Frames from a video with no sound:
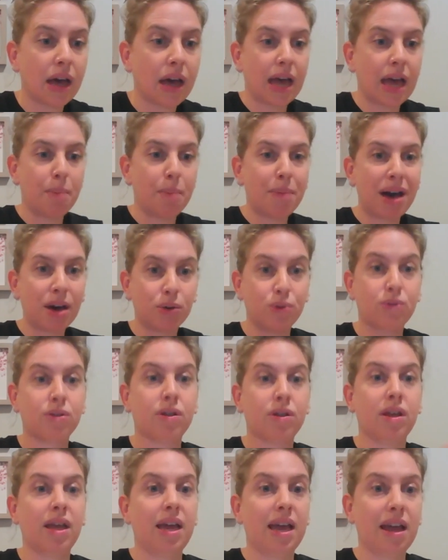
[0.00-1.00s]
about
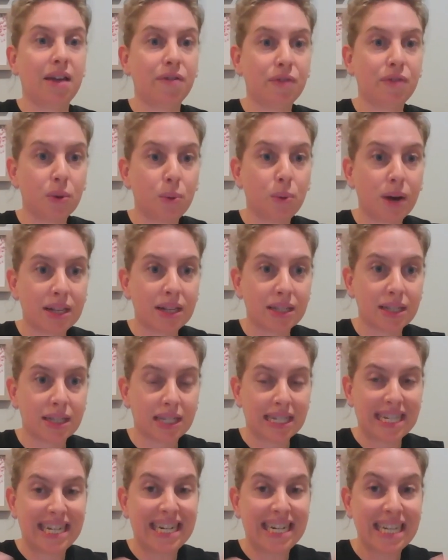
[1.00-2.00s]
everyone's
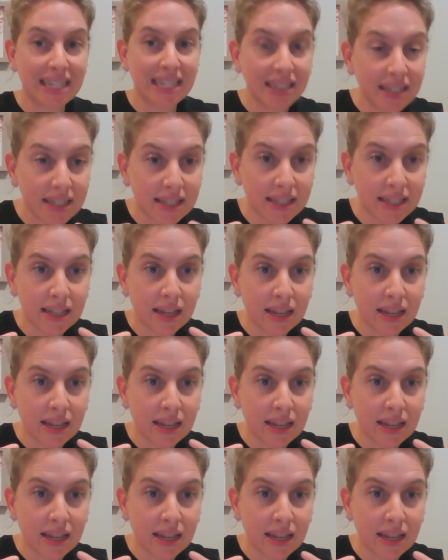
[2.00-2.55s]
needs.